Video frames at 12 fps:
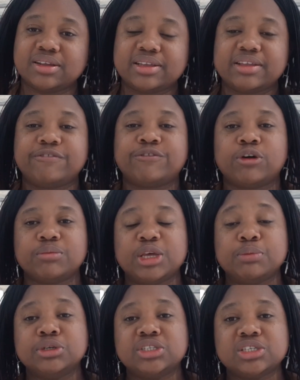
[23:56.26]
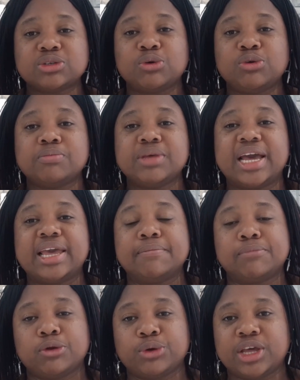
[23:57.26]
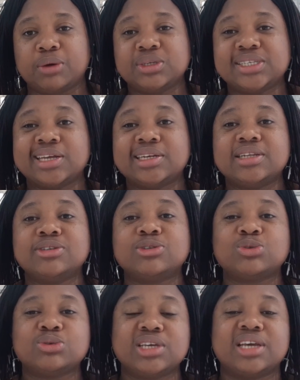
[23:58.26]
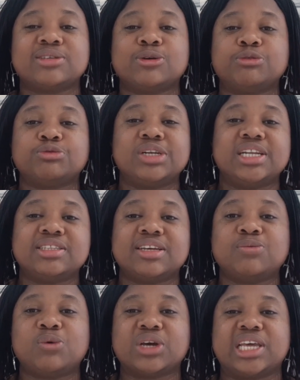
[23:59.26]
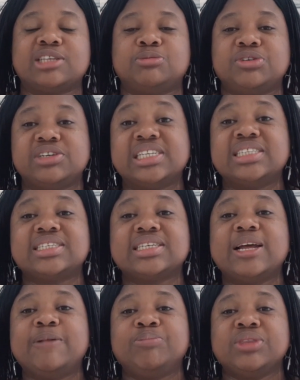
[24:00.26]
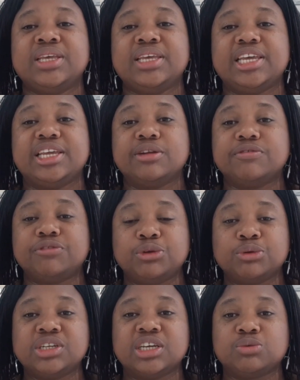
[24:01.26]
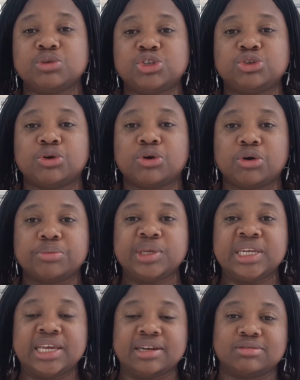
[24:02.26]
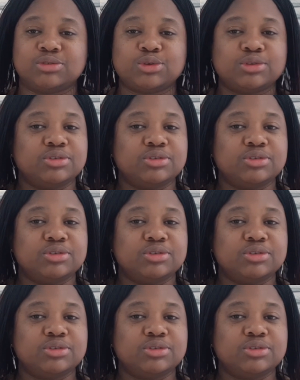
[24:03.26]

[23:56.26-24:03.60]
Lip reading: from a British Columbia employer with at least 2 years of related work experience in the field in which you're coming in. So